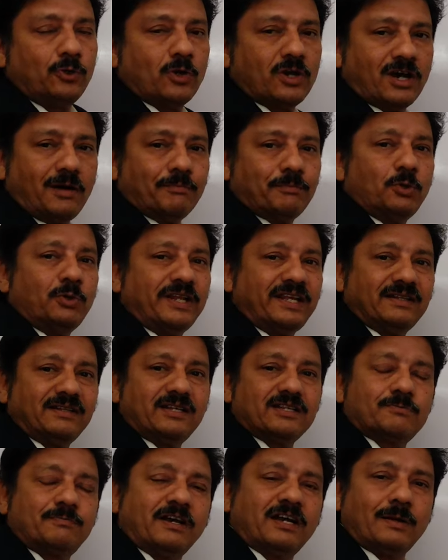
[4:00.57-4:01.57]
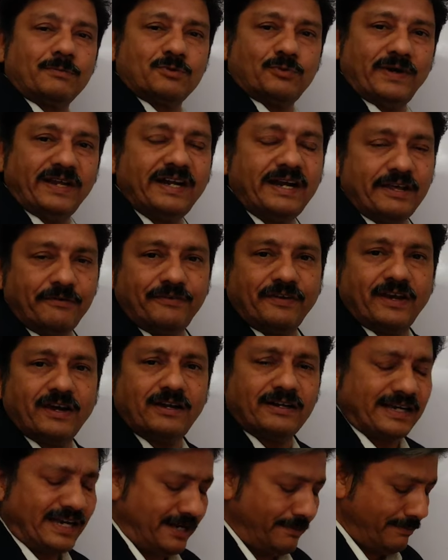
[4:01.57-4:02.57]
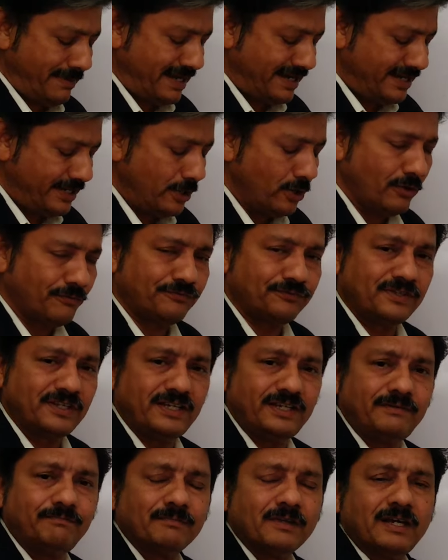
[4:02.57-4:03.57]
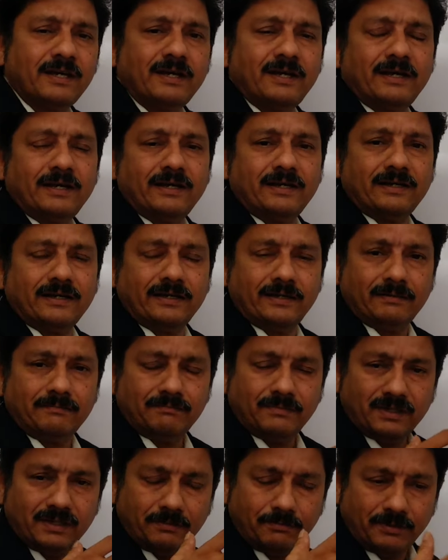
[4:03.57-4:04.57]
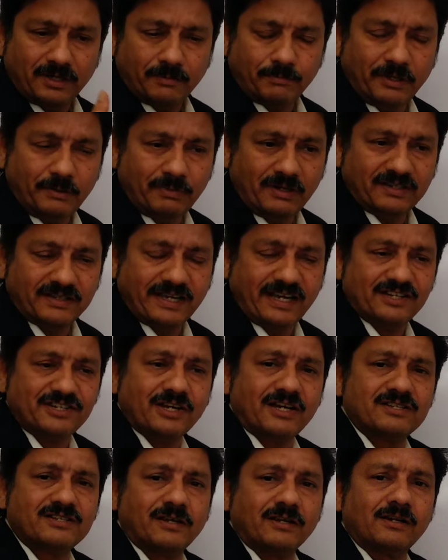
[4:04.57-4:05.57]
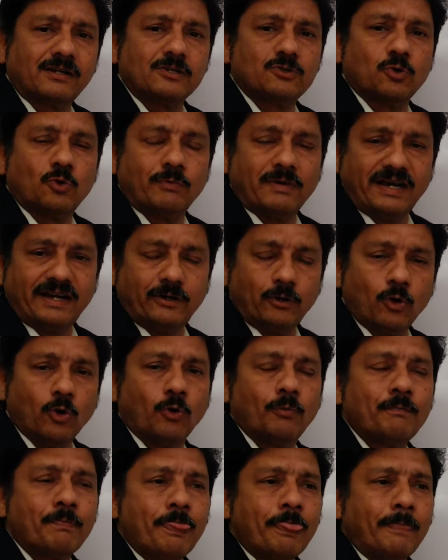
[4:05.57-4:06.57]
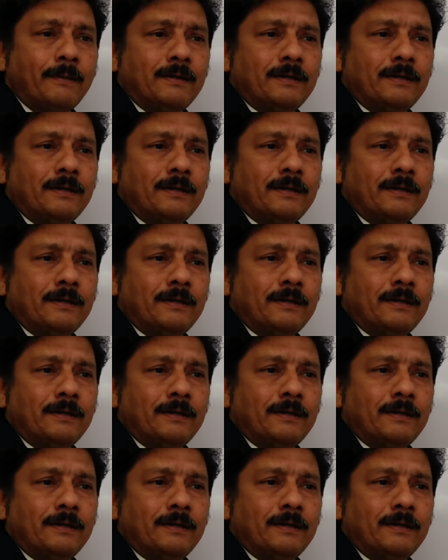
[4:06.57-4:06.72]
computing this becomes very difficult, and many of the people in the HR circles whom I know,